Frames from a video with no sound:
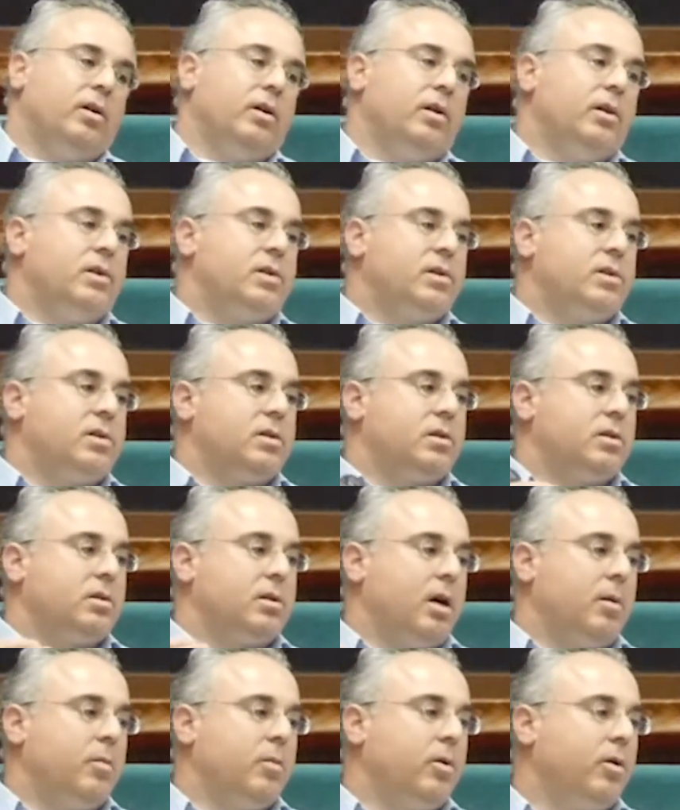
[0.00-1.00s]
It's,
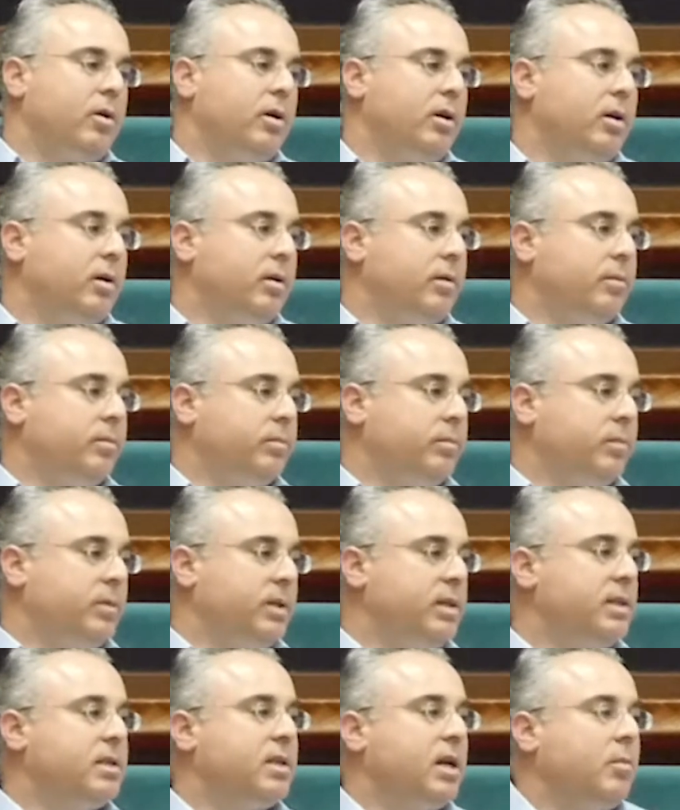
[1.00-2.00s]
I'm going to
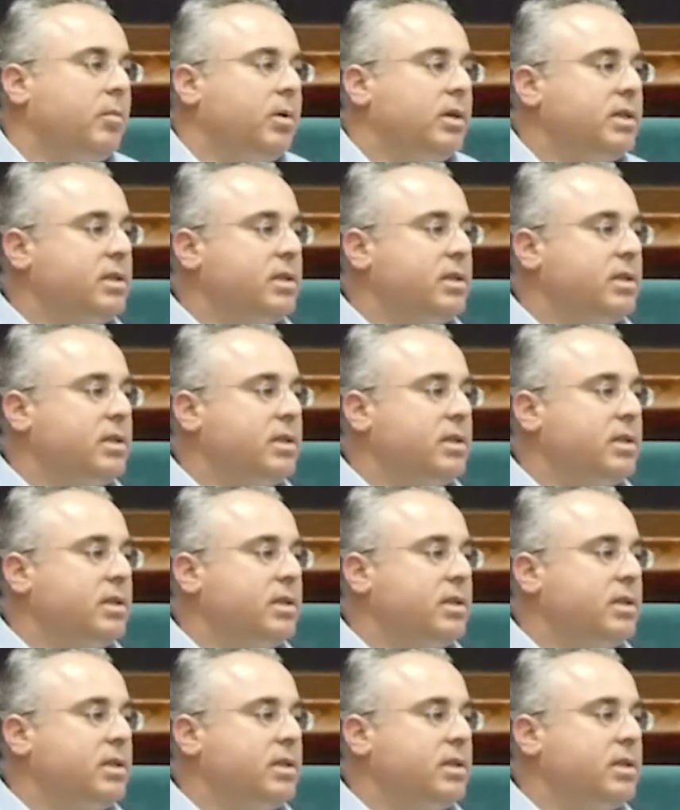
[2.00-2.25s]
design my